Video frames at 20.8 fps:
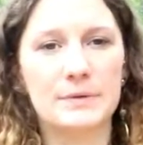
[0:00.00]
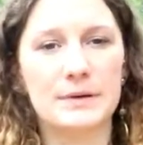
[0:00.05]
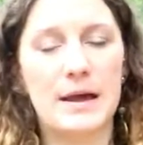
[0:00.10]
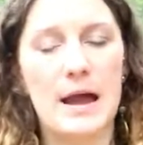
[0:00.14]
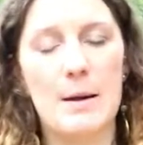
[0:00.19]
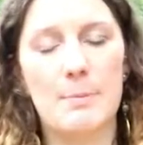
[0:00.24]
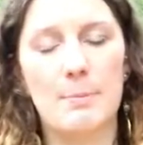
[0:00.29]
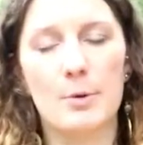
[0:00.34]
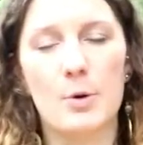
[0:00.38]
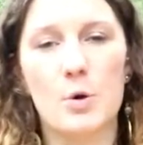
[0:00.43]

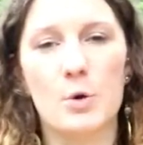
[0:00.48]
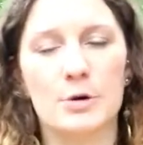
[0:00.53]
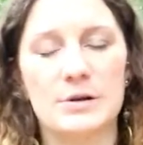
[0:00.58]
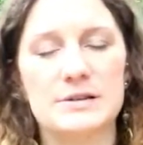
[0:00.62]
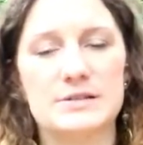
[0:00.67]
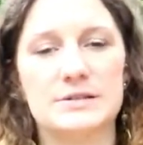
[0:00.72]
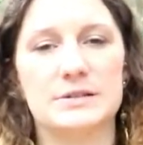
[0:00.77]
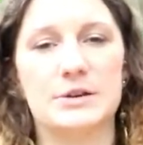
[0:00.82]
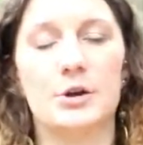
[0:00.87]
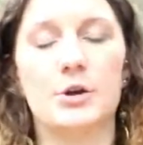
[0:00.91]
Capricorn
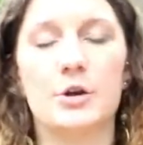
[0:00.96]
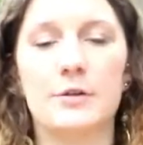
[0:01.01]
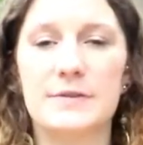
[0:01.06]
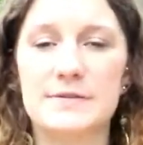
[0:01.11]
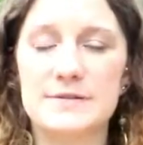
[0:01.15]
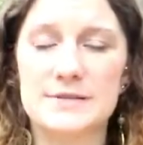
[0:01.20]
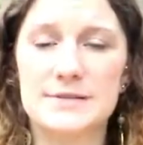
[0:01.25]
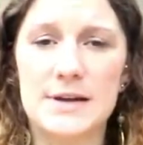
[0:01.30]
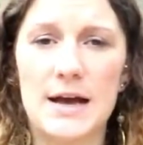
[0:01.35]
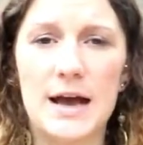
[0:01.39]
is an
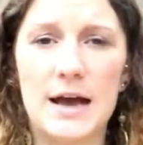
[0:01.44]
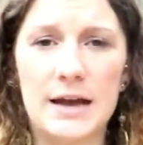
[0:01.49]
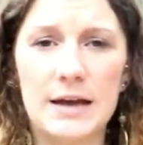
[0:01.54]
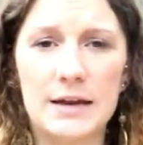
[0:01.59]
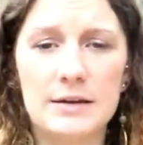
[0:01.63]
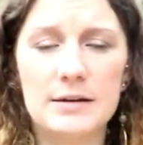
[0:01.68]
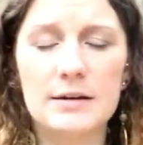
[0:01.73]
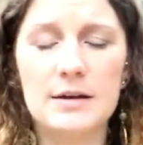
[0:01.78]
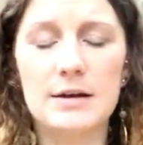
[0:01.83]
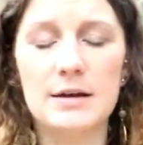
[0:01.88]
earth
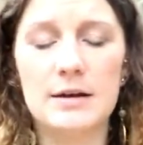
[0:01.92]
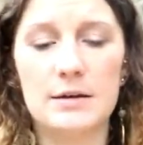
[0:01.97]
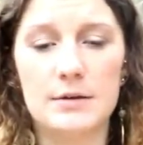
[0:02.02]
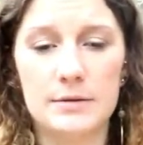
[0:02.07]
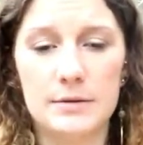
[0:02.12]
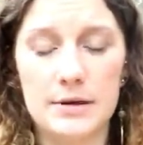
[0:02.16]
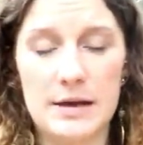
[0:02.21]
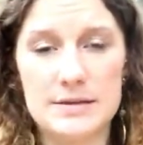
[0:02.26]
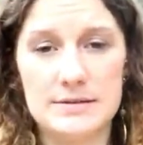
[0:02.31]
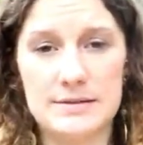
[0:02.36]
sign.
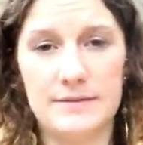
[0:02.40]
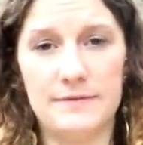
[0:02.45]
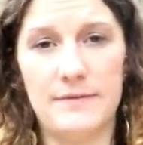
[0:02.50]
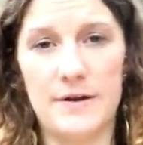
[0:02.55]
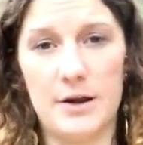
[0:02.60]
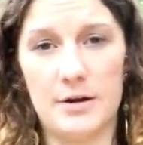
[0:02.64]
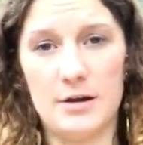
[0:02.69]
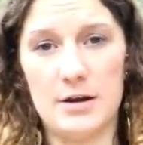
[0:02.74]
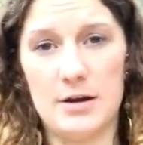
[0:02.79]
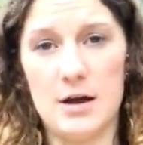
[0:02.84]
It's a
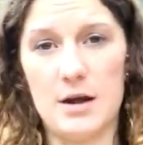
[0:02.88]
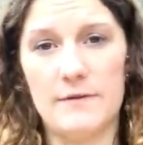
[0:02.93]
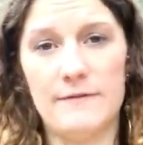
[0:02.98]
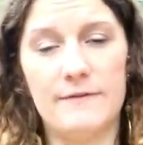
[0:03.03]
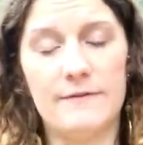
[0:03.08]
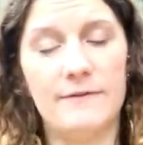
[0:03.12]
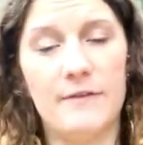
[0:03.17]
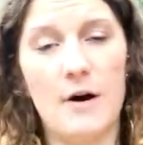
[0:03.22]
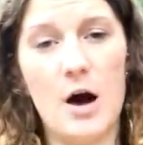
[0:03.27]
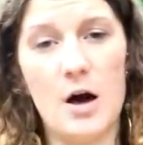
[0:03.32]
very
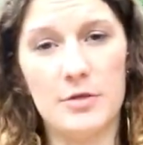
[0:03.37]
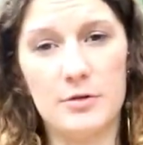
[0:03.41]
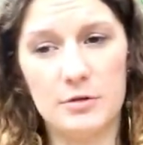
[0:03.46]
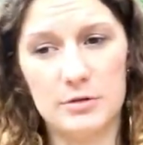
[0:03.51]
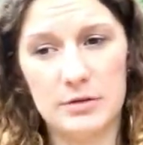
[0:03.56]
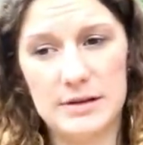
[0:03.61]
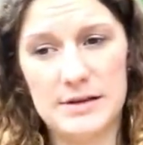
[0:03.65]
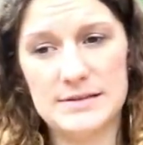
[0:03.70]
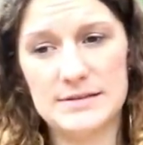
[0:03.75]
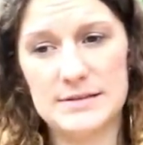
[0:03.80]

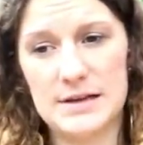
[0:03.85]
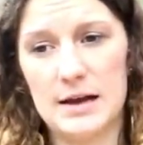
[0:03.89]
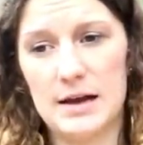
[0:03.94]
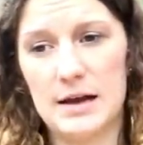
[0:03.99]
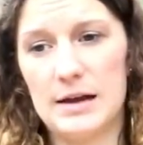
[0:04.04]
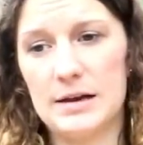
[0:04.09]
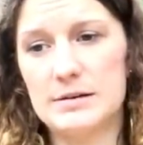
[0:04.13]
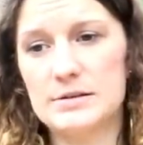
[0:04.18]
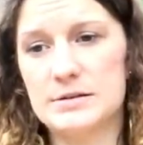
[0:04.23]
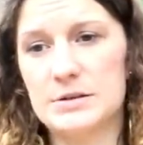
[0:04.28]
fatherly
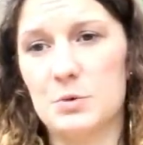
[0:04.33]
sign.